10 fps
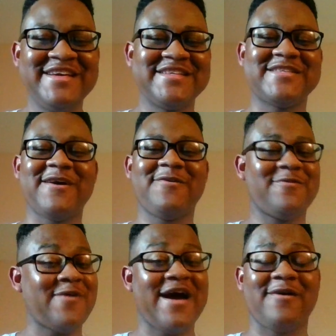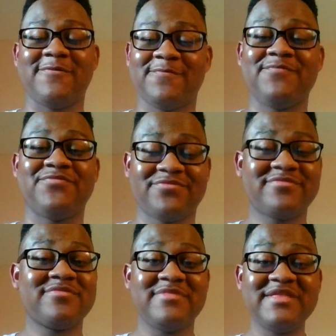So, wow.
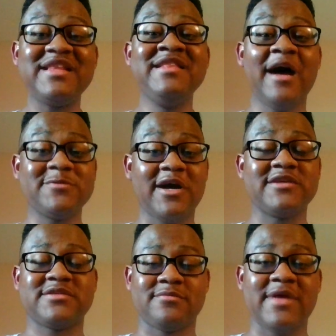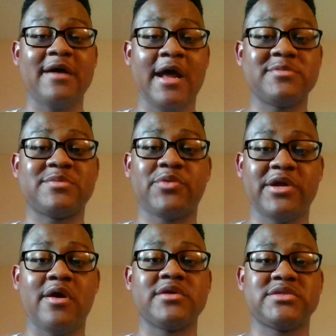That was awesome. That was a
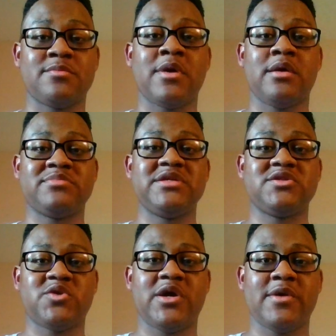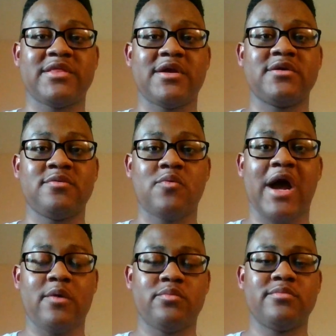pretty awesome teaser trailer out there.
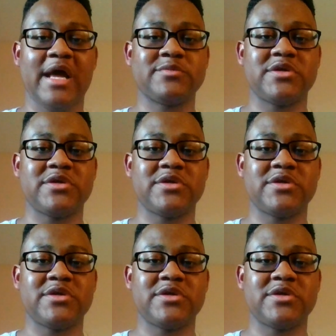Wow. That was